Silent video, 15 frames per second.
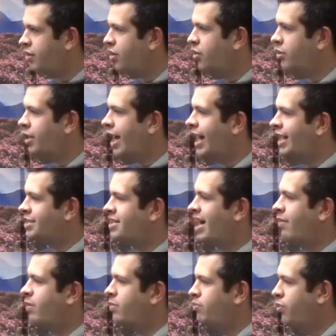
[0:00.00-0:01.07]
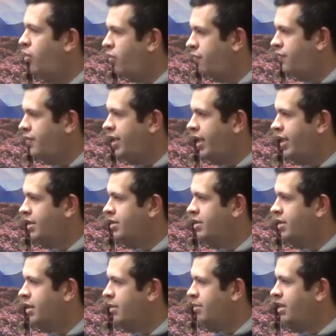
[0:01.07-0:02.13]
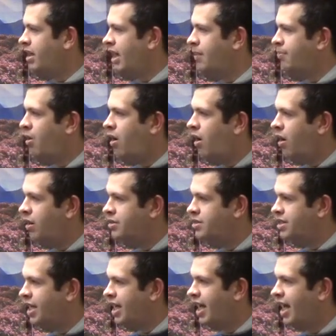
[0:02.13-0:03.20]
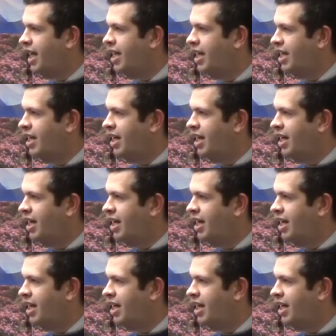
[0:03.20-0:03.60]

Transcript: though God has not removed it. Be like Paul and say, hey,